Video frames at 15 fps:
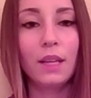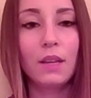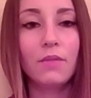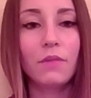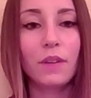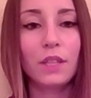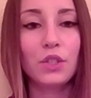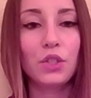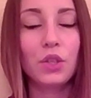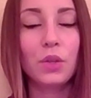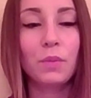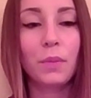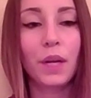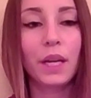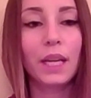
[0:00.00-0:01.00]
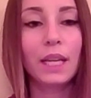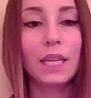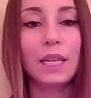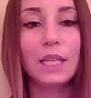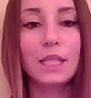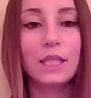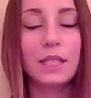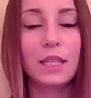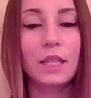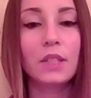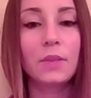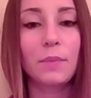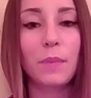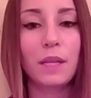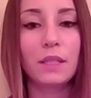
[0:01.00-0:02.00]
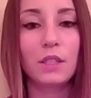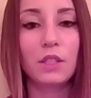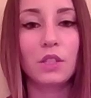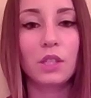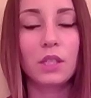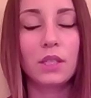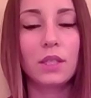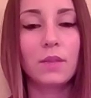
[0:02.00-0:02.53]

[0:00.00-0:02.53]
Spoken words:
conventional marketing and sales messages.